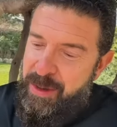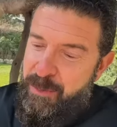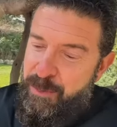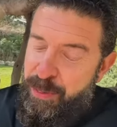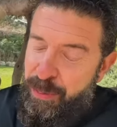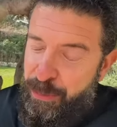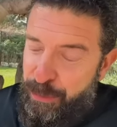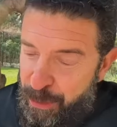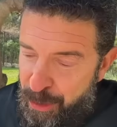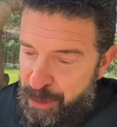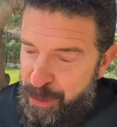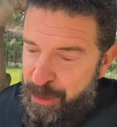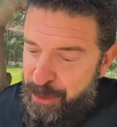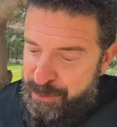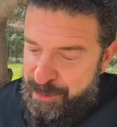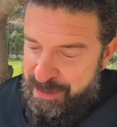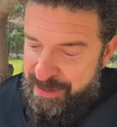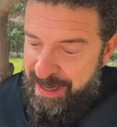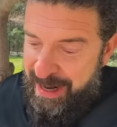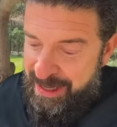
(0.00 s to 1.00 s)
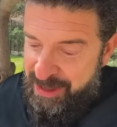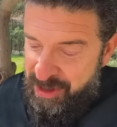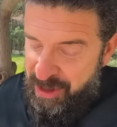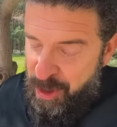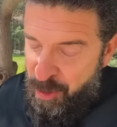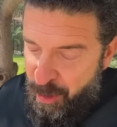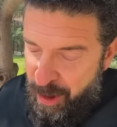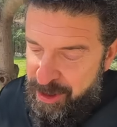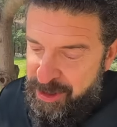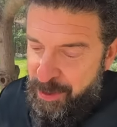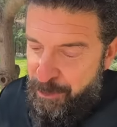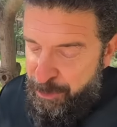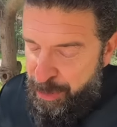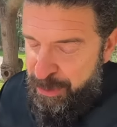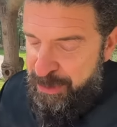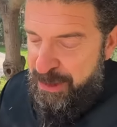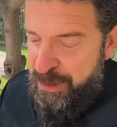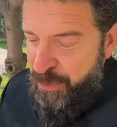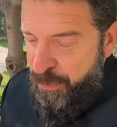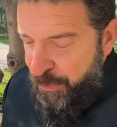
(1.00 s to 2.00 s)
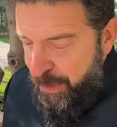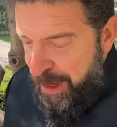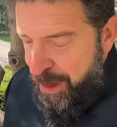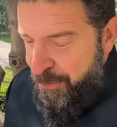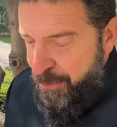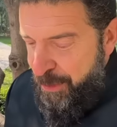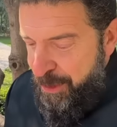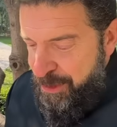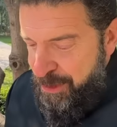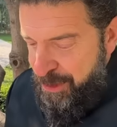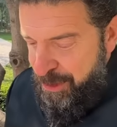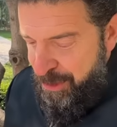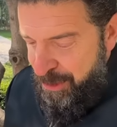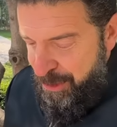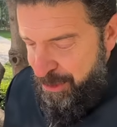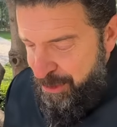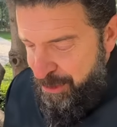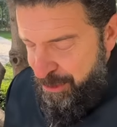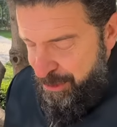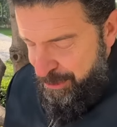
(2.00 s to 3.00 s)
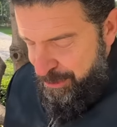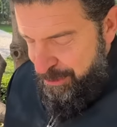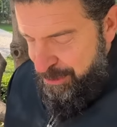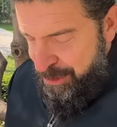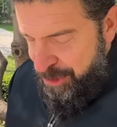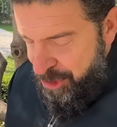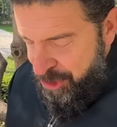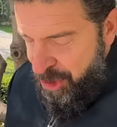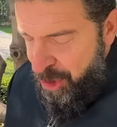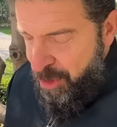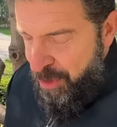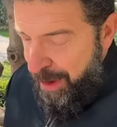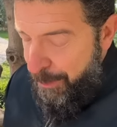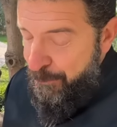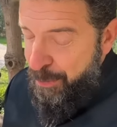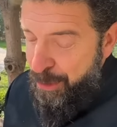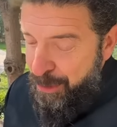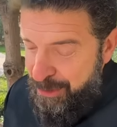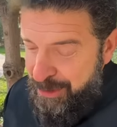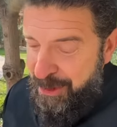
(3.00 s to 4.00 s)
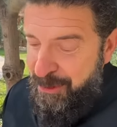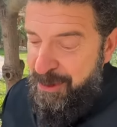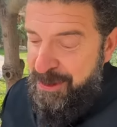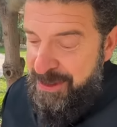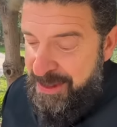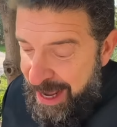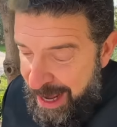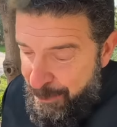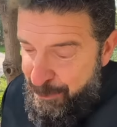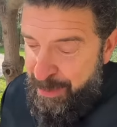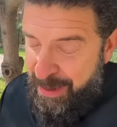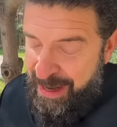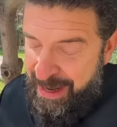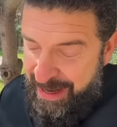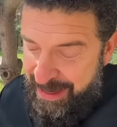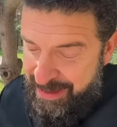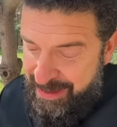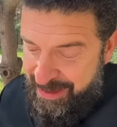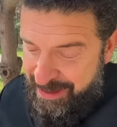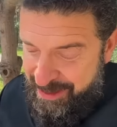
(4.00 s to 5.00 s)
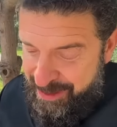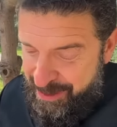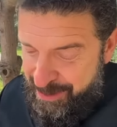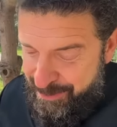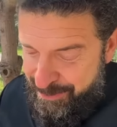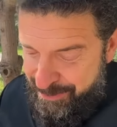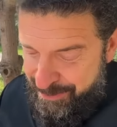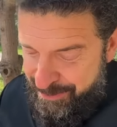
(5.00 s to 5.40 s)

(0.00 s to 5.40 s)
proves, it actually works in Putin's favor to show that Putin was not behind this.